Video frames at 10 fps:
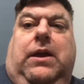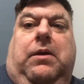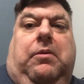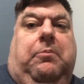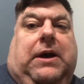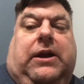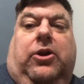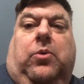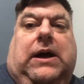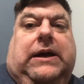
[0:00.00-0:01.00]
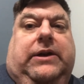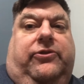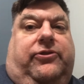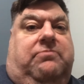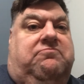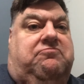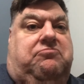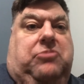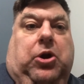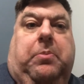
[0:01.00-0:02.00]
But otherwise,
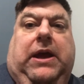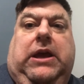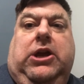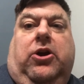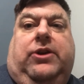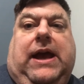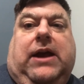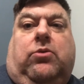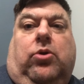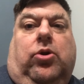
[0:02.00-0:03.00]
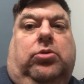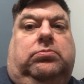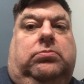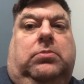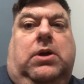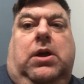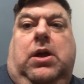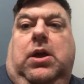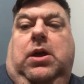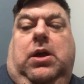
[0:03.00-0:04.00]
you're making your attack roll,
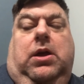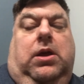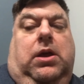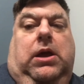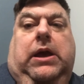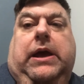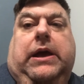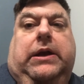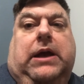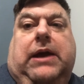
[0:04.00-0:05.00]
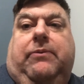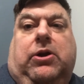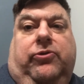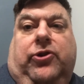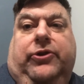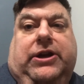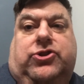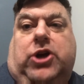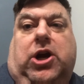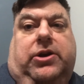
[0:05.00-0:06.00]
and I'm consulting a
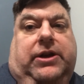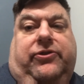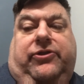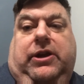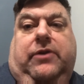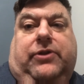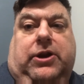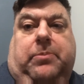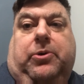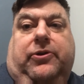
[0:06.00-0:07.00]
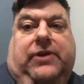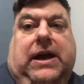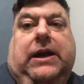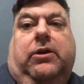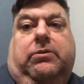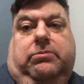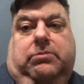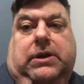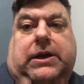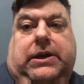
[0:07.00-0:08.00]
chart and seeing if the number is higher
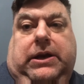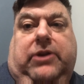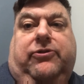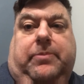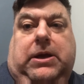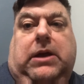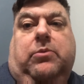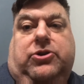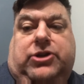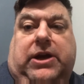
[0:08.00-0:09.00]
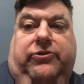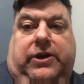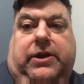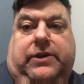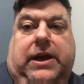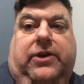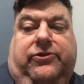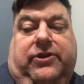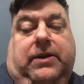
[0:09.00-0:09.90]
than it needs to be, in which case you hit the AC.